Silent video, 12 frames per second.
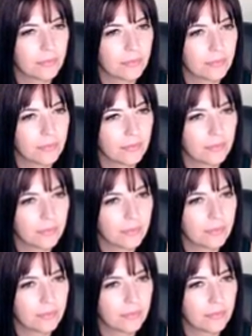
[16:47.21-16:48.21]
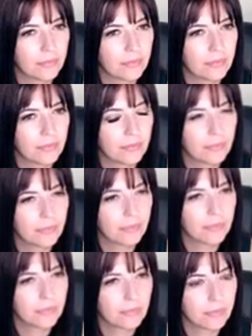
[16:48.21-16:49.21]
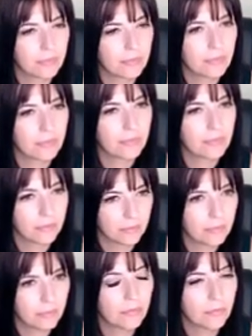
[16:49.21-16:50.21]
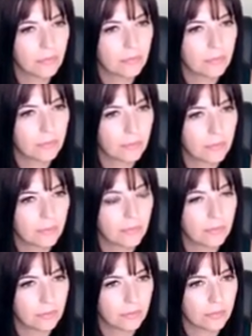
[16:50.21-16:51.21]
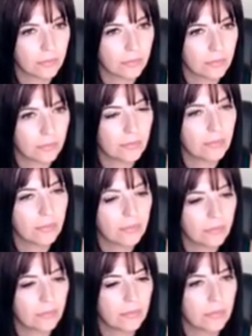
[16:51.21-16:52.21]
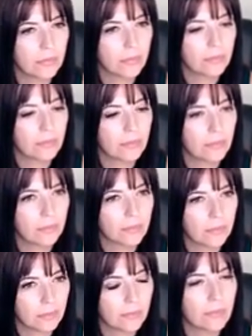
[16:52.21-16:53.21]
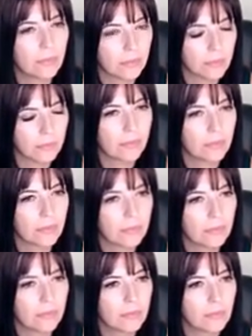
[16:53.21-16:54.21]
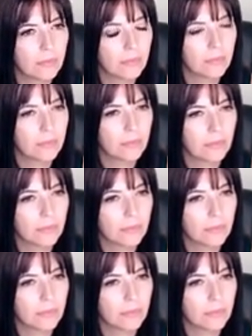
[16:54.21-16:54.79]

No words are spoken by the person on screen.